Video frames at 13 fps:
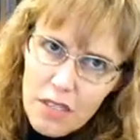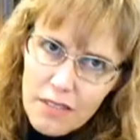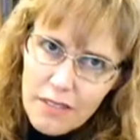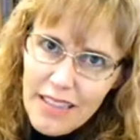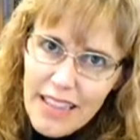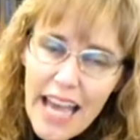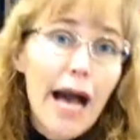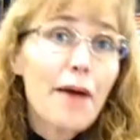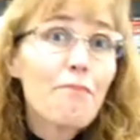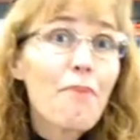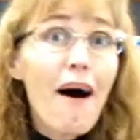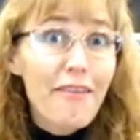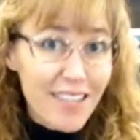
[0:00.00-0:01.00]
They
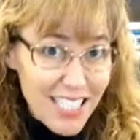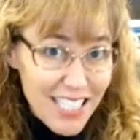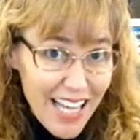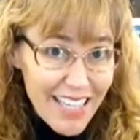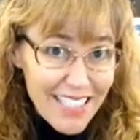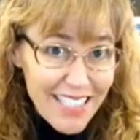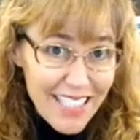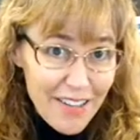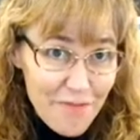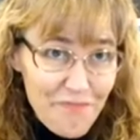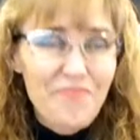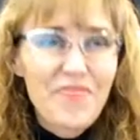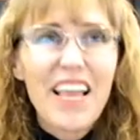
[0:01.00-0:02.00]
hypothesize
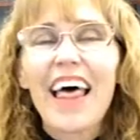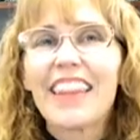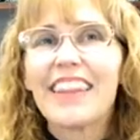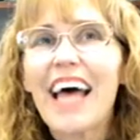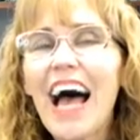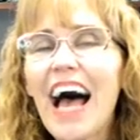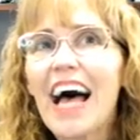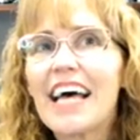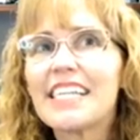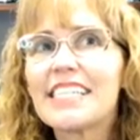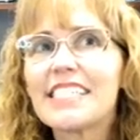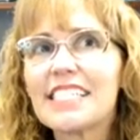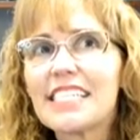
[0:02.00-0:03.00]

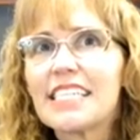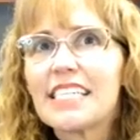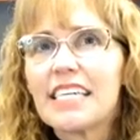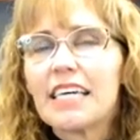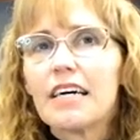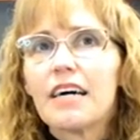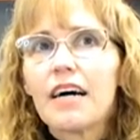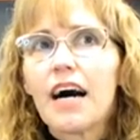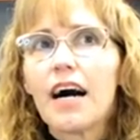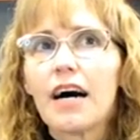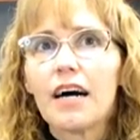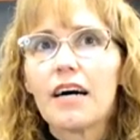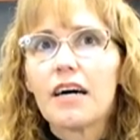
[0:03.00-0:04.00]
that uh,
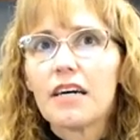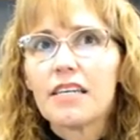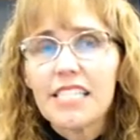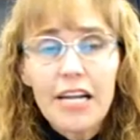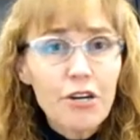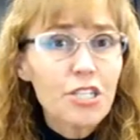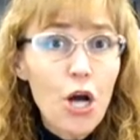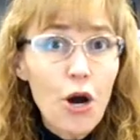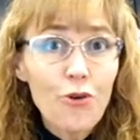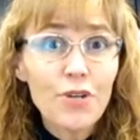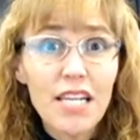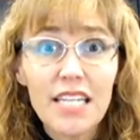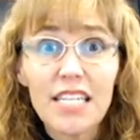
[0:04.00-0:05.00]

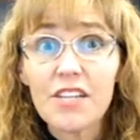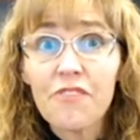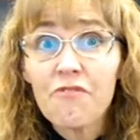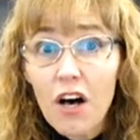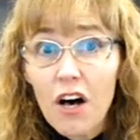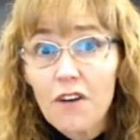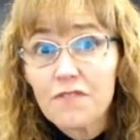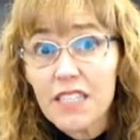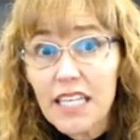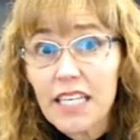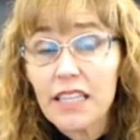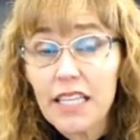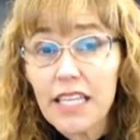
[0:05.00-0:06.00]
serotonin is involved
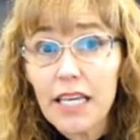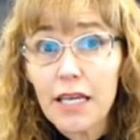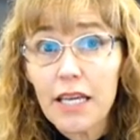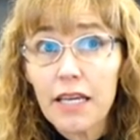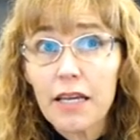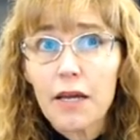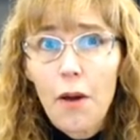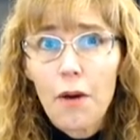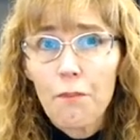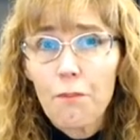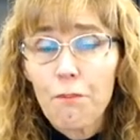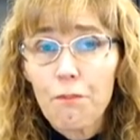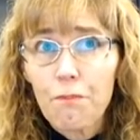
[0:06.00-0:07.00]
in the
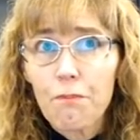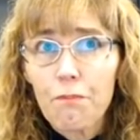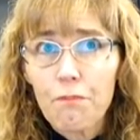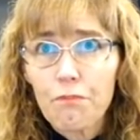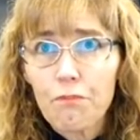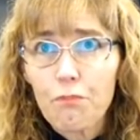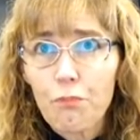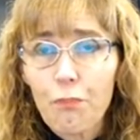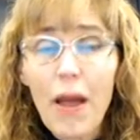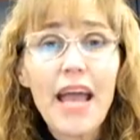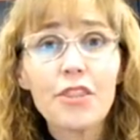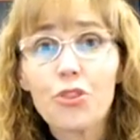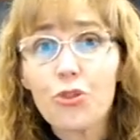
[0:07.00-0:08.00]

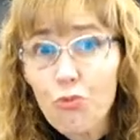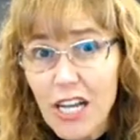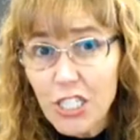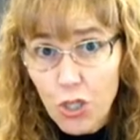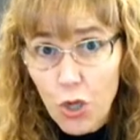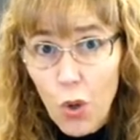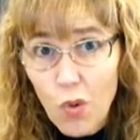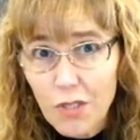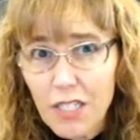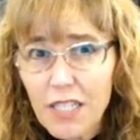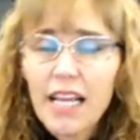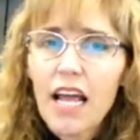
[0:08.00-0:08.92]
pain threshold.